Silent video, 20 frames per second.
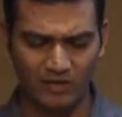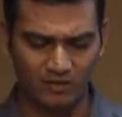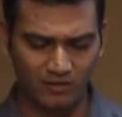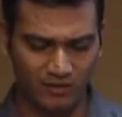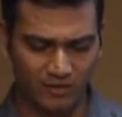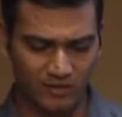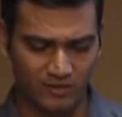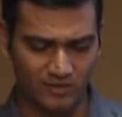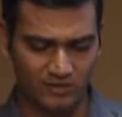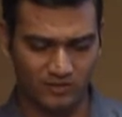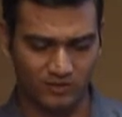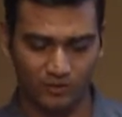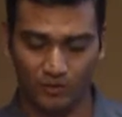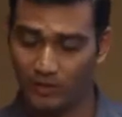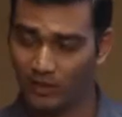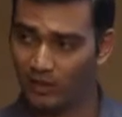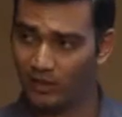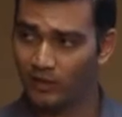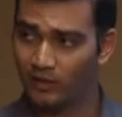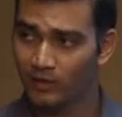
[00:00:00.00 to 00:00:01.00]
little
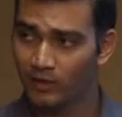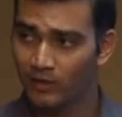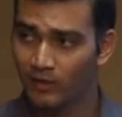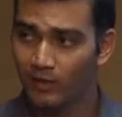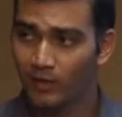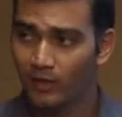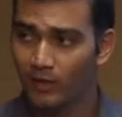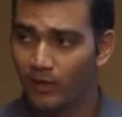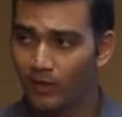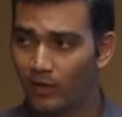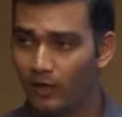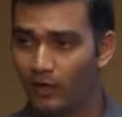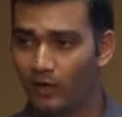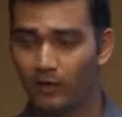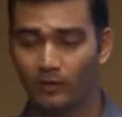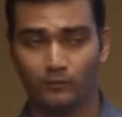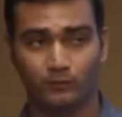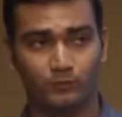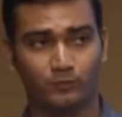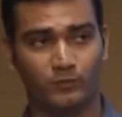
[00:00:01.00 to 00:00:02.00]
story.
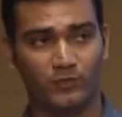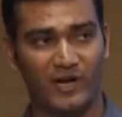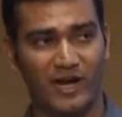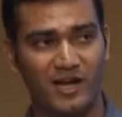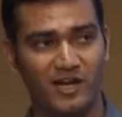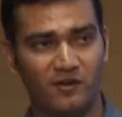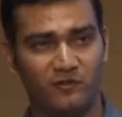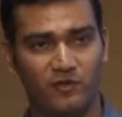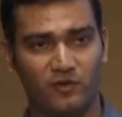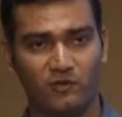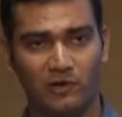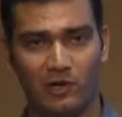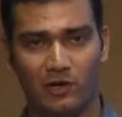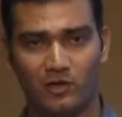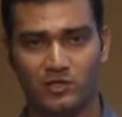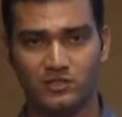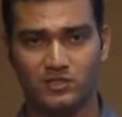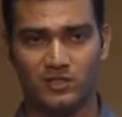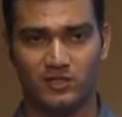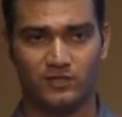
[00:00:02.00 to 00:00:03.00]
Right after we
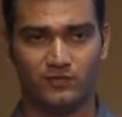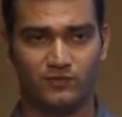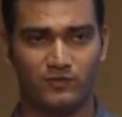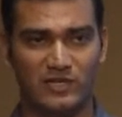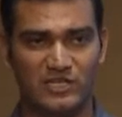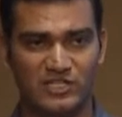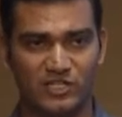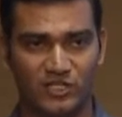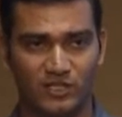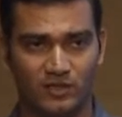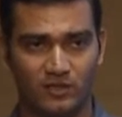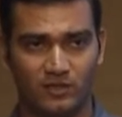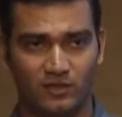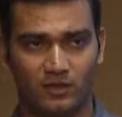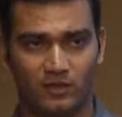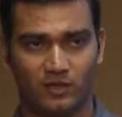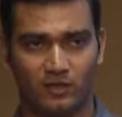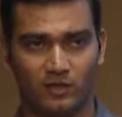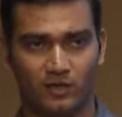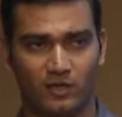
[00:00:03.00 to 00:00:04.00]
launched this feature,
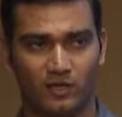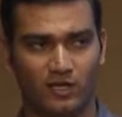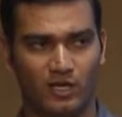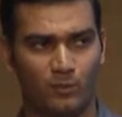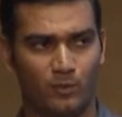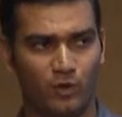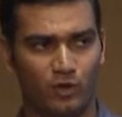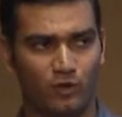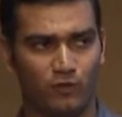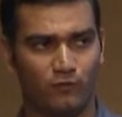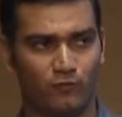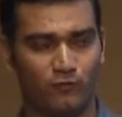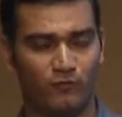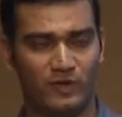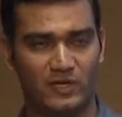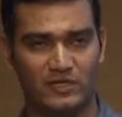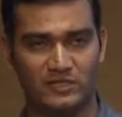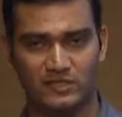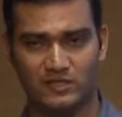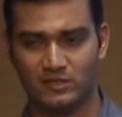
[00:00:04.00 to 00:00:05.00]
in a couple of
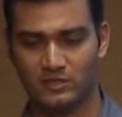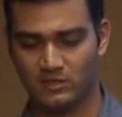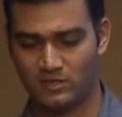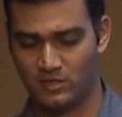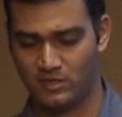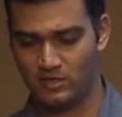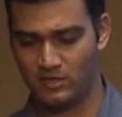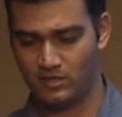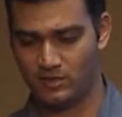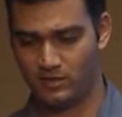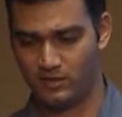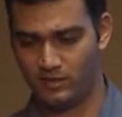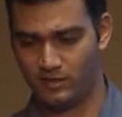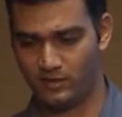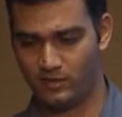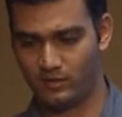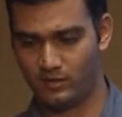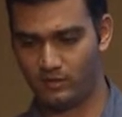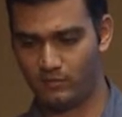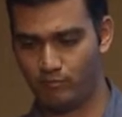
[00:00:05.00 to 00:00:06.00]
weeks,
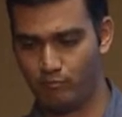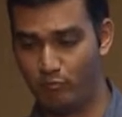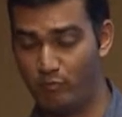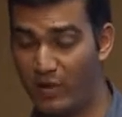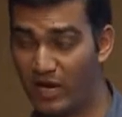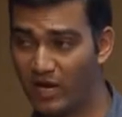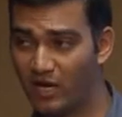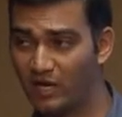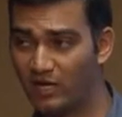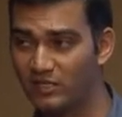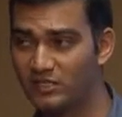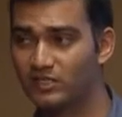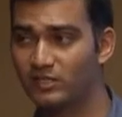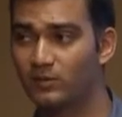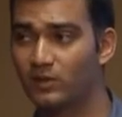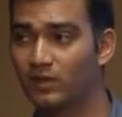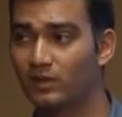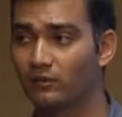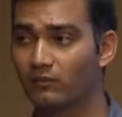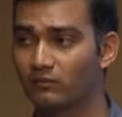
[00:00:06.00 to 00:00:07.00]
a big
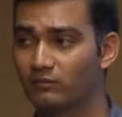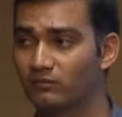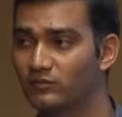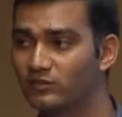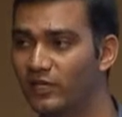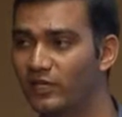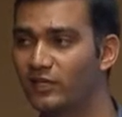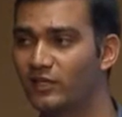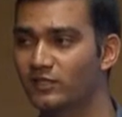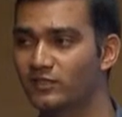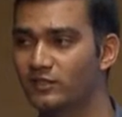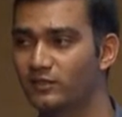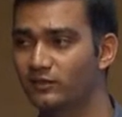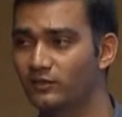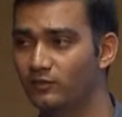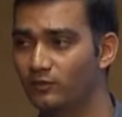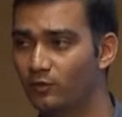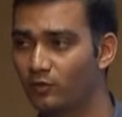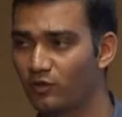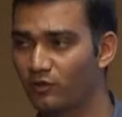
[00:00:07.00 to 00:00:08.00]
customer sent us
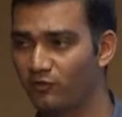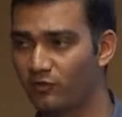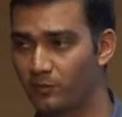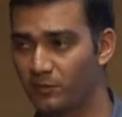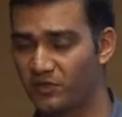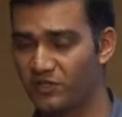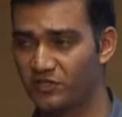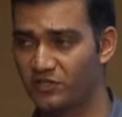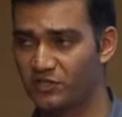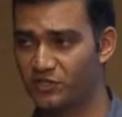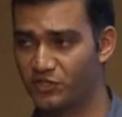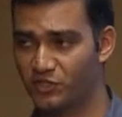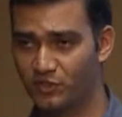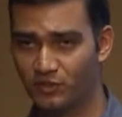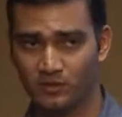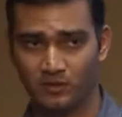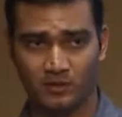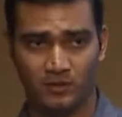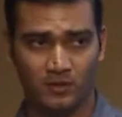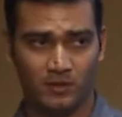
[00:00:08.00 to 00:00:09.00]
a note of
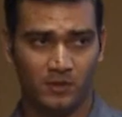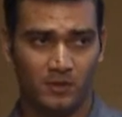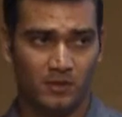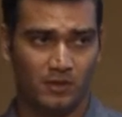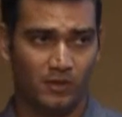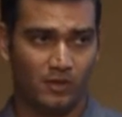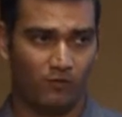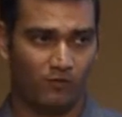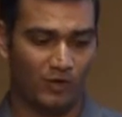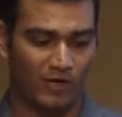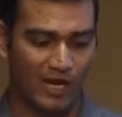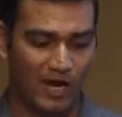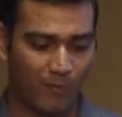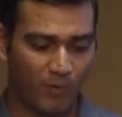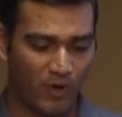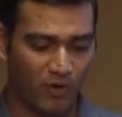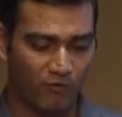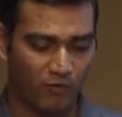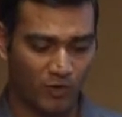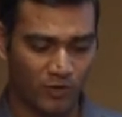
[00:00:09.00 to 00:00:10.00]
appreciation. What
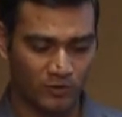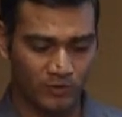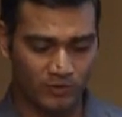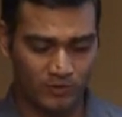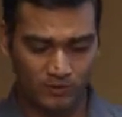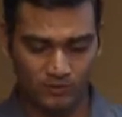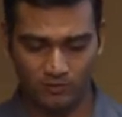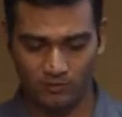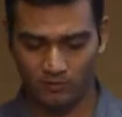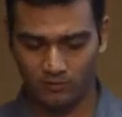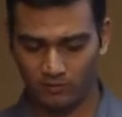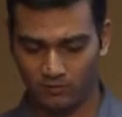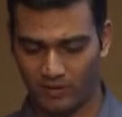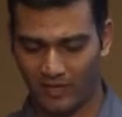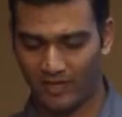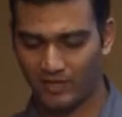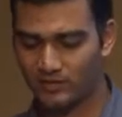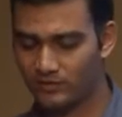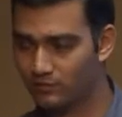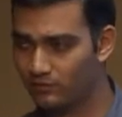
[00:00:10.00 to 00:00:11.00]
happened was,
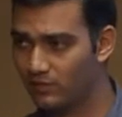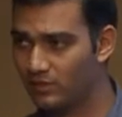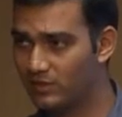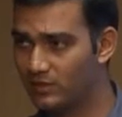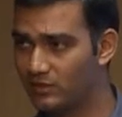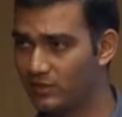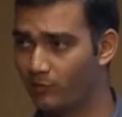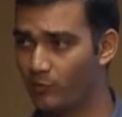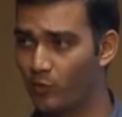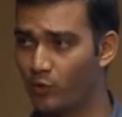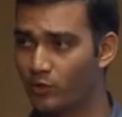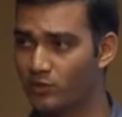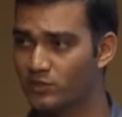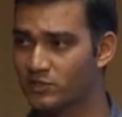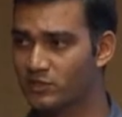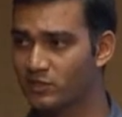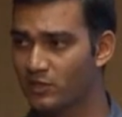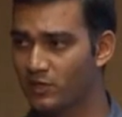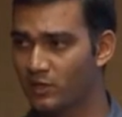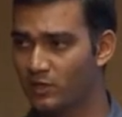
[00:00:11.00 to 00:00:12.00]
thanks to these reports,